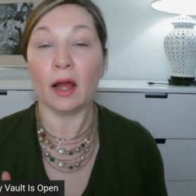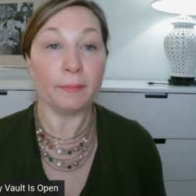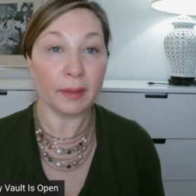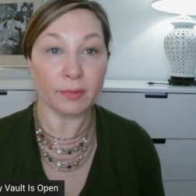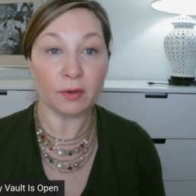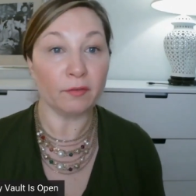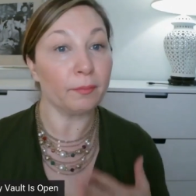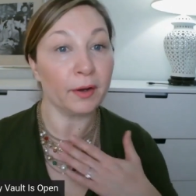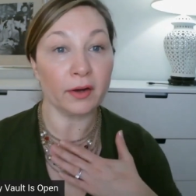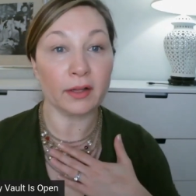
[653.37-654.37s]
maybe you have
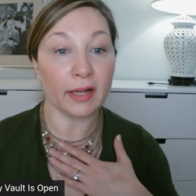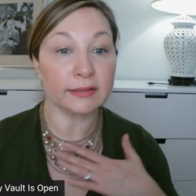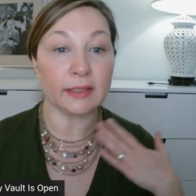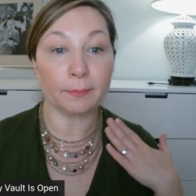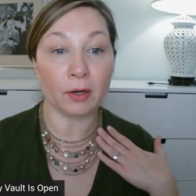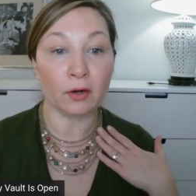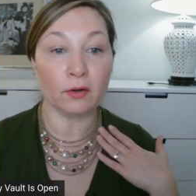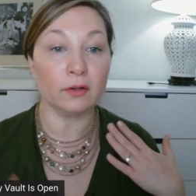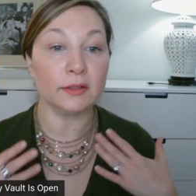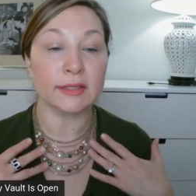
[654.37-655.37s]
a pair of classic
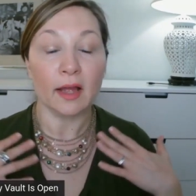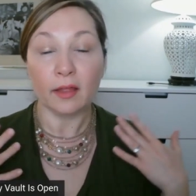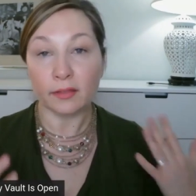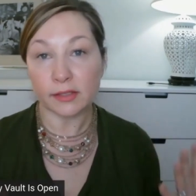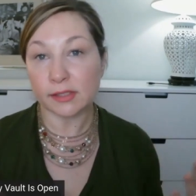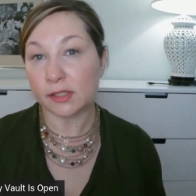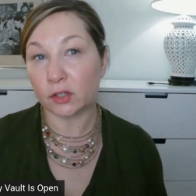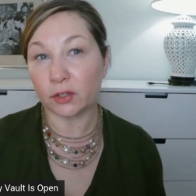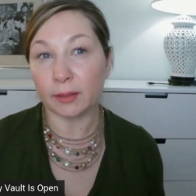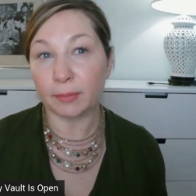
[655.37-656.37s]
pearls. This is a
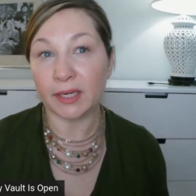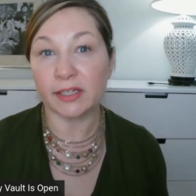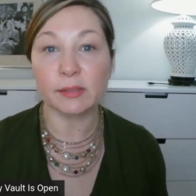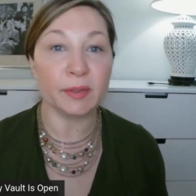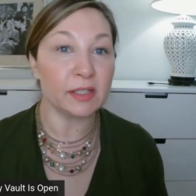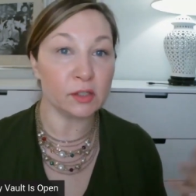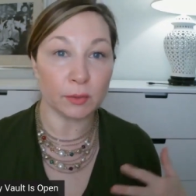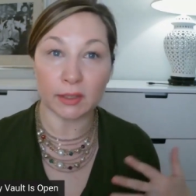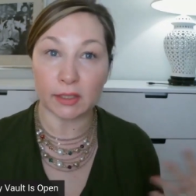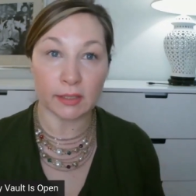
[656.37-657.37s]
great piece because you
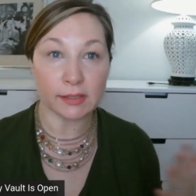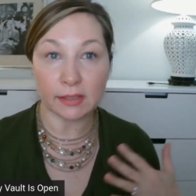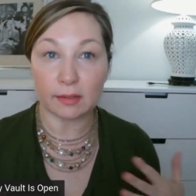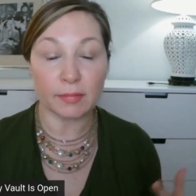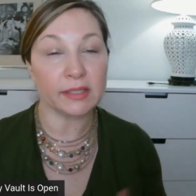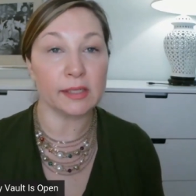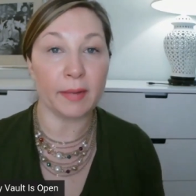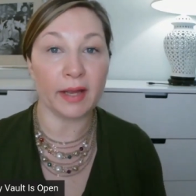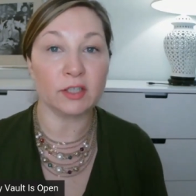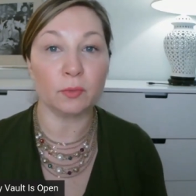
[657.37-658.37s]
can easily mix and
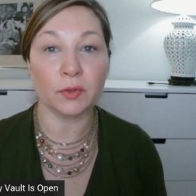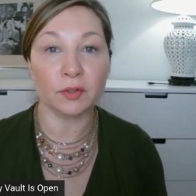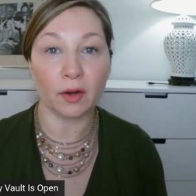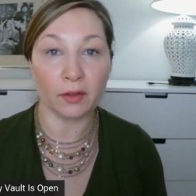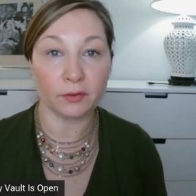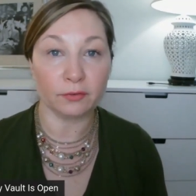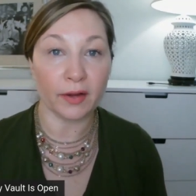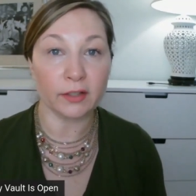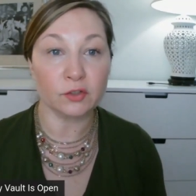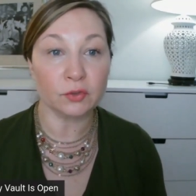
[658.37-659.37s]
match it with your other
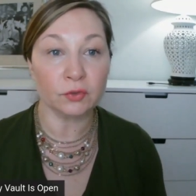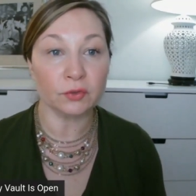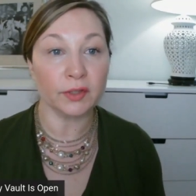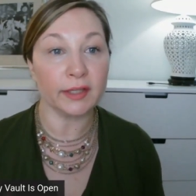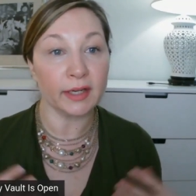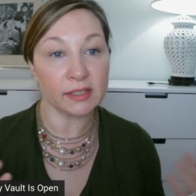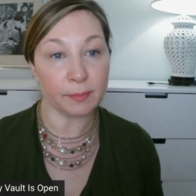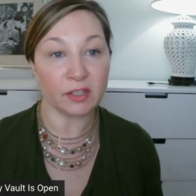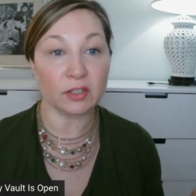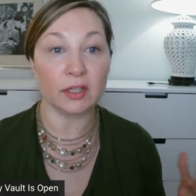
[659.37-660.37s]
fine jewelry,
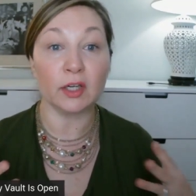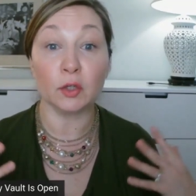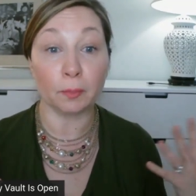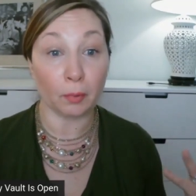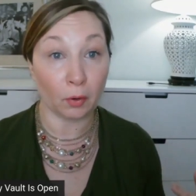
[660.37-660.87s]
especially your